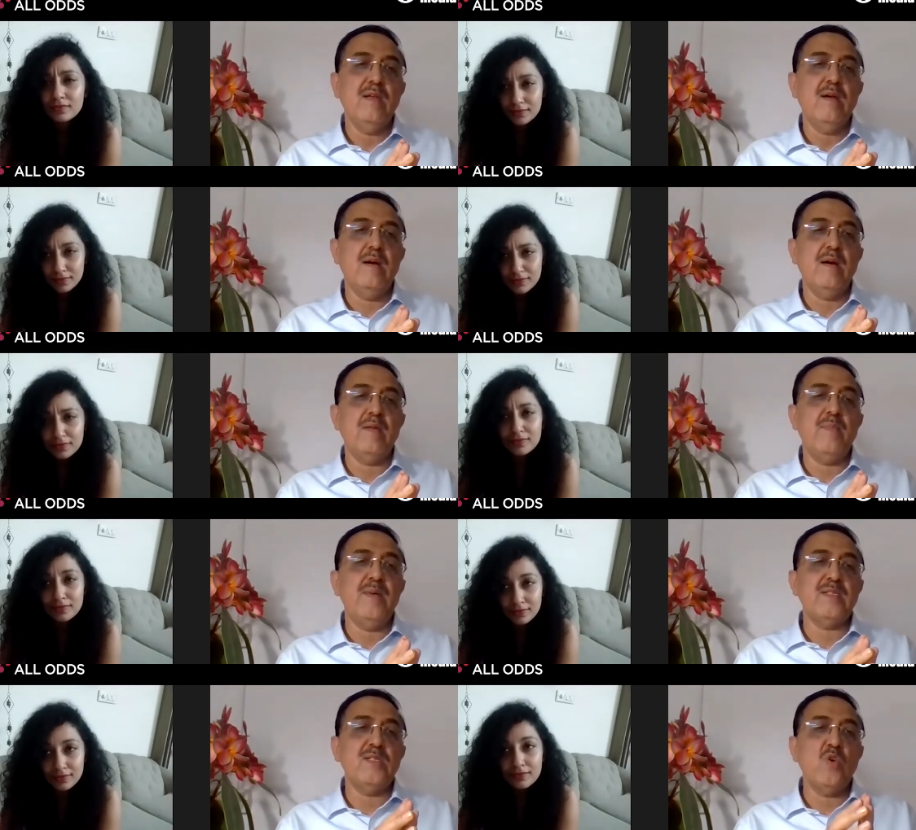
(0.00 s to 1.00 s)
Speaker 1: uh, a
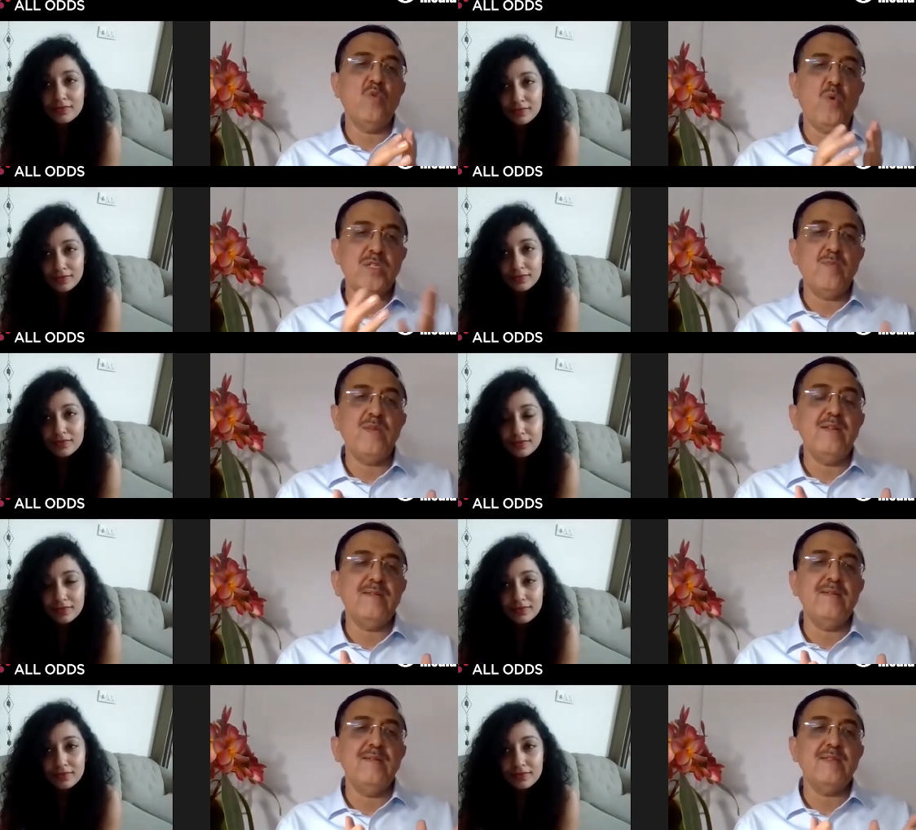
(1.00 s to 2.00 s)
message of
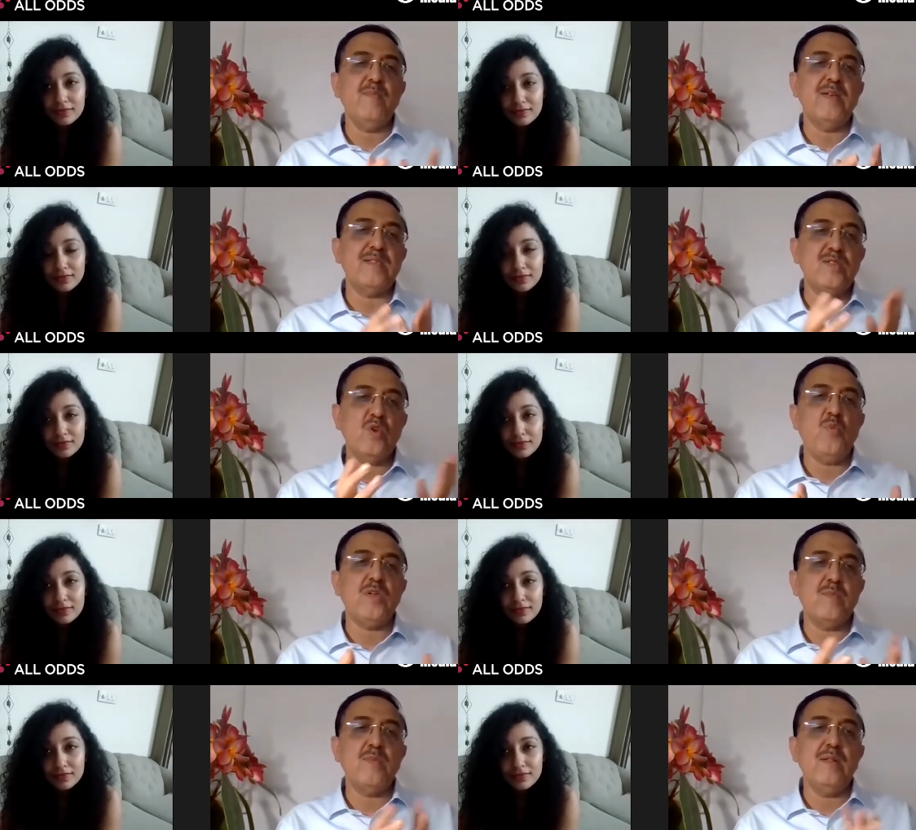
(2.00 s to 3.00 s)
possibilities, a message of
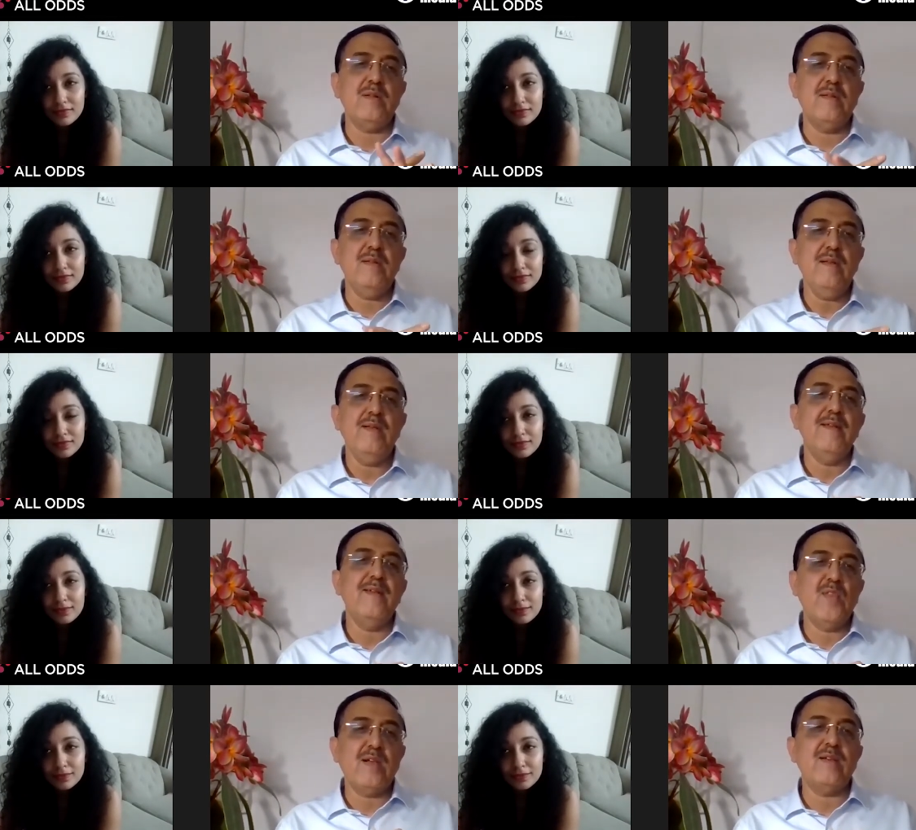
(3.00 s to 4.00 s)
possibility
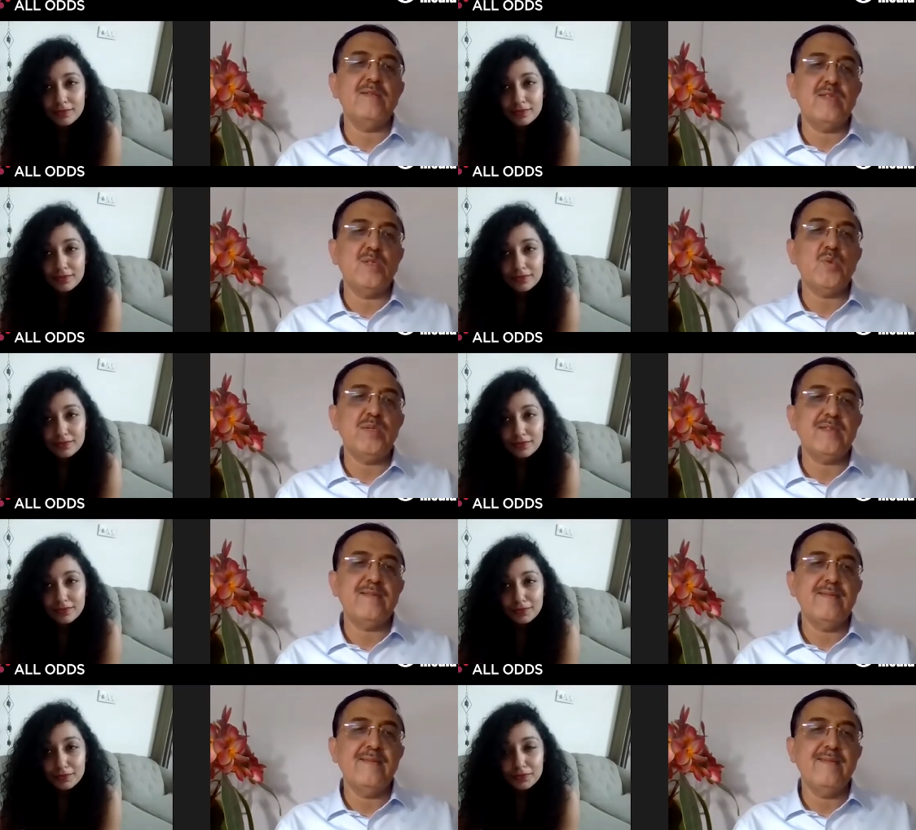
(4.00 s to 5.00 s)
in the current situation.
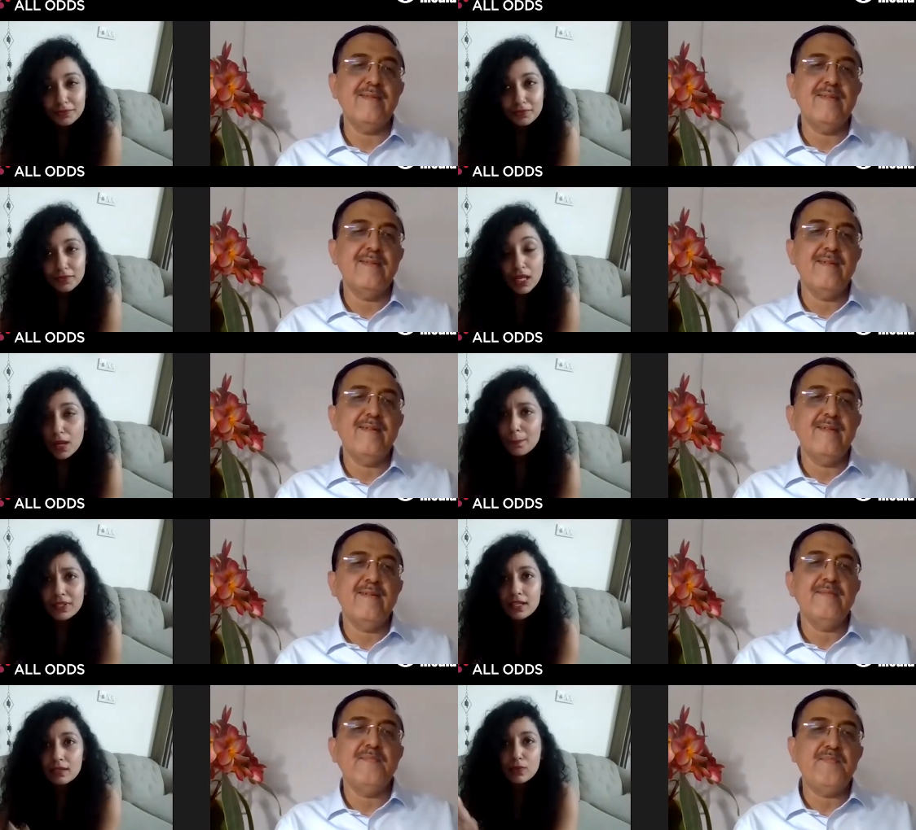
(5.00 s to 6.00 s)
Speaker 2: But
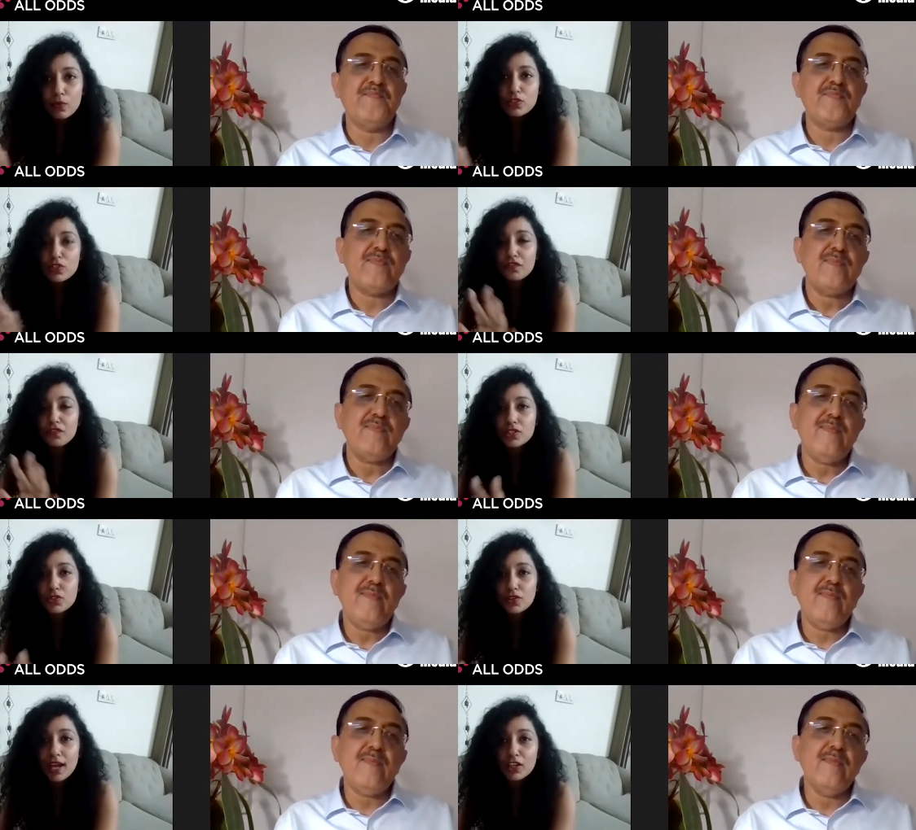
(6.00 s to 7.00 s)
tell me, was your first
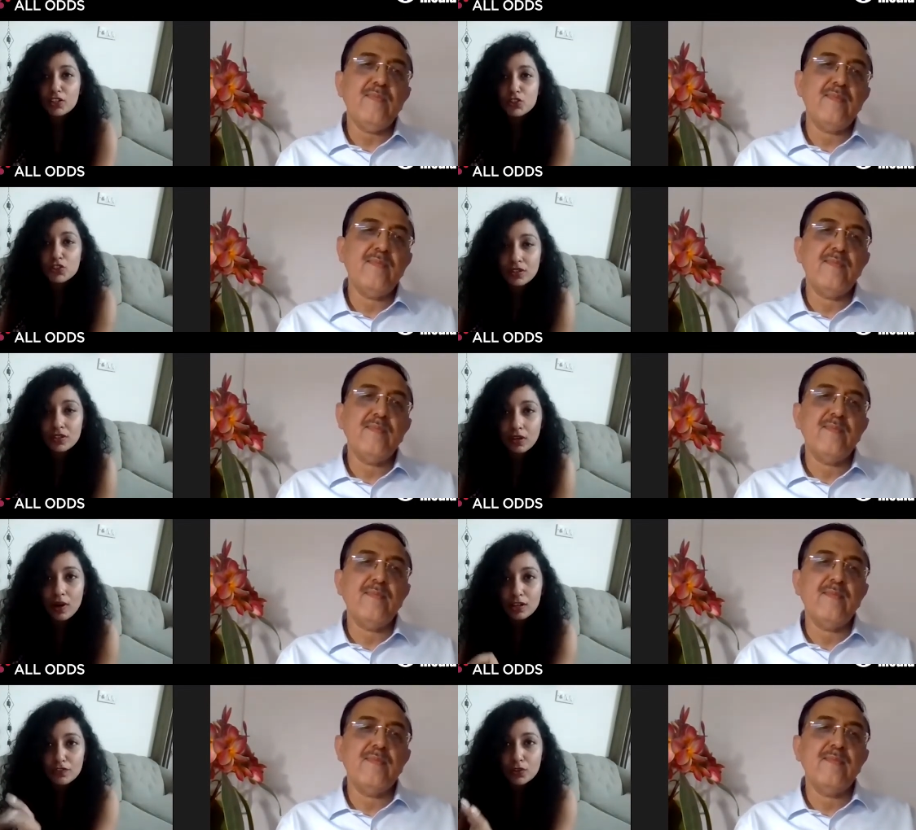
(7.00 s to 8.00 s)
reaction uh, one
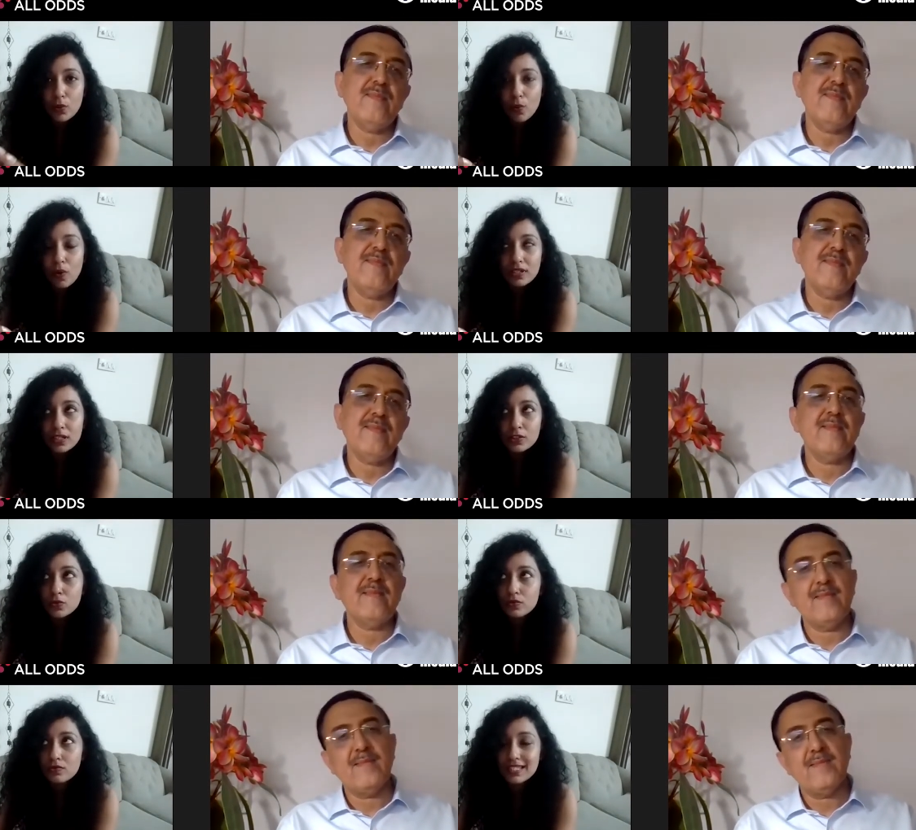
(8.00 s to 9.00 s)
of you know wanting to
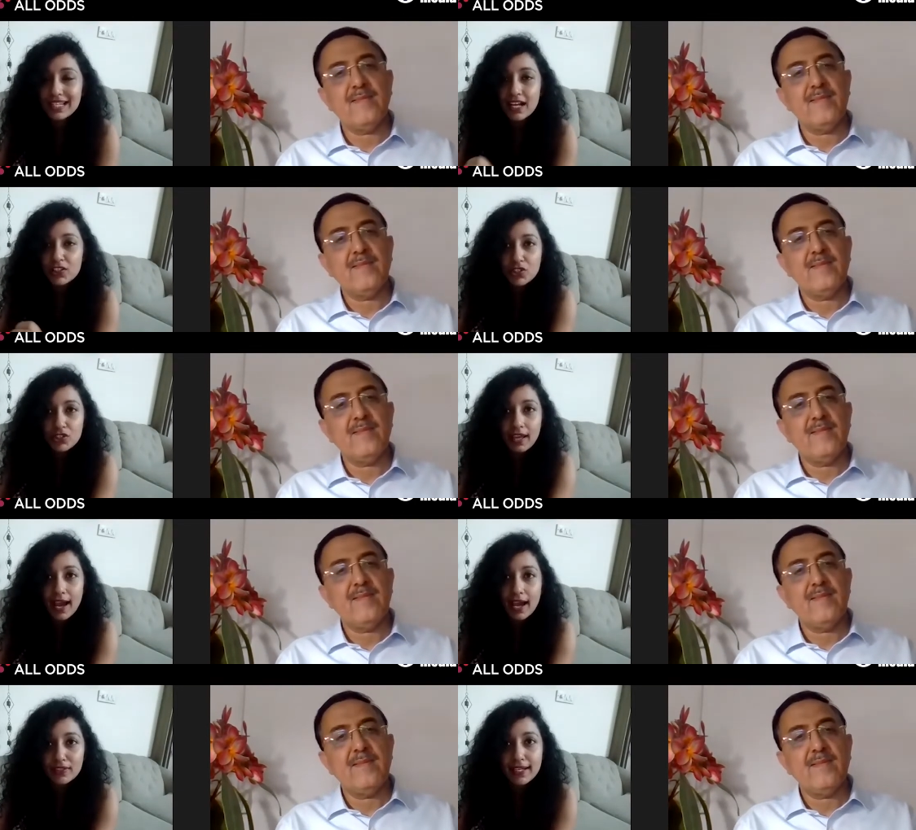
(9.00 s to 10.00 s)
slash the
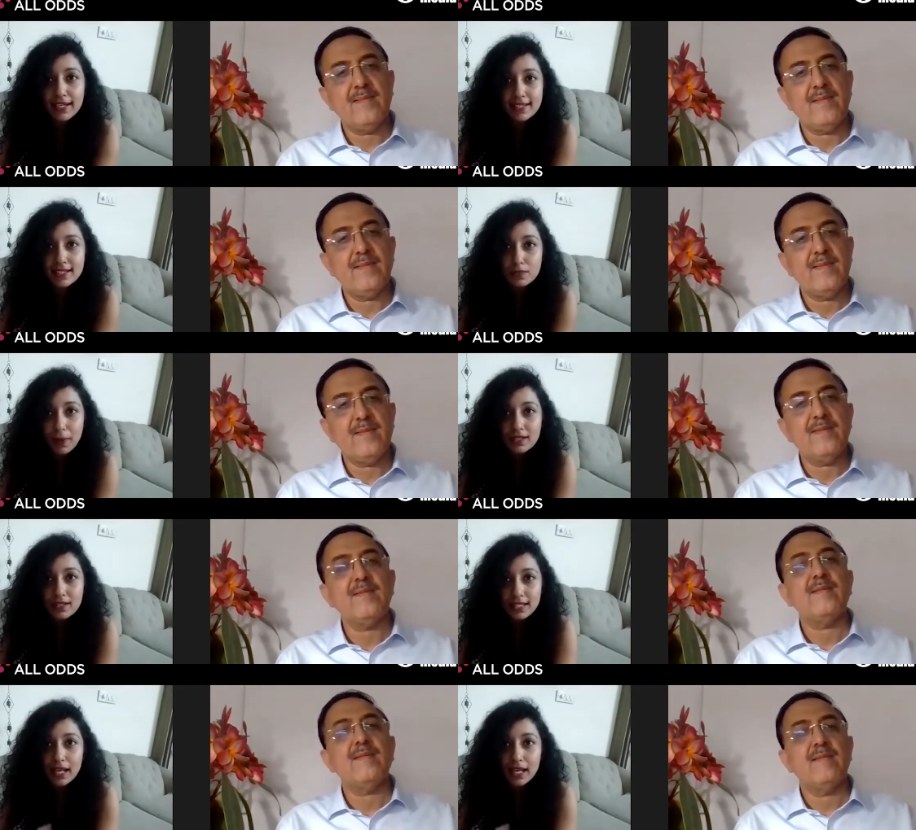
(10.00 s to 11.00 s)
advertising spends
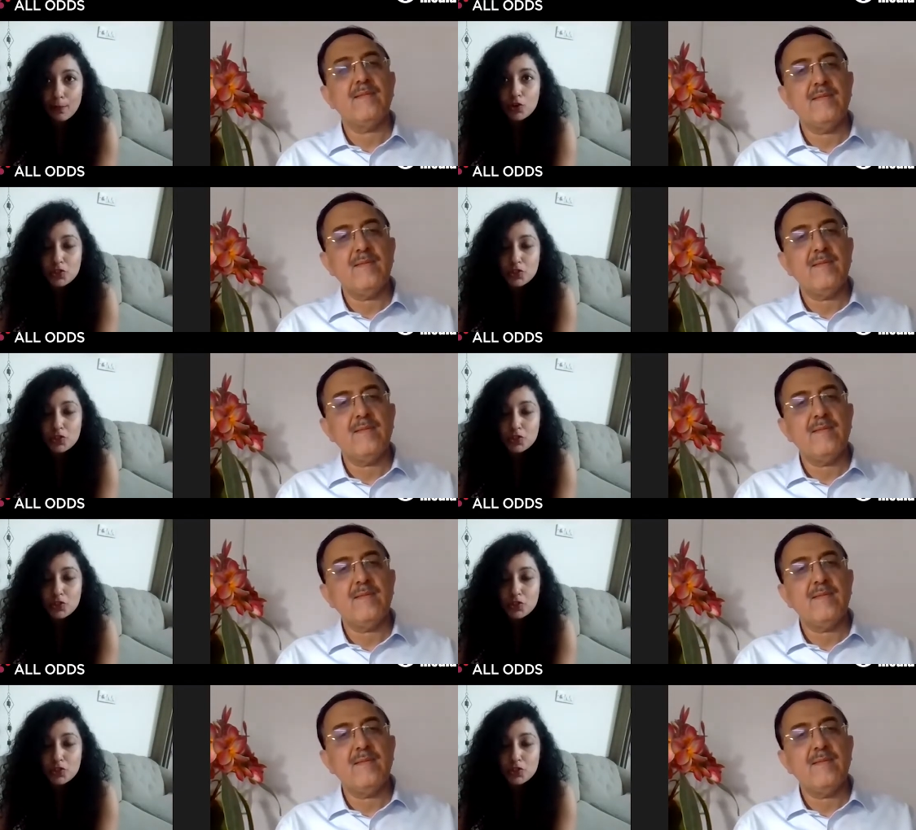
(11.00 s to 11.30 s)
like most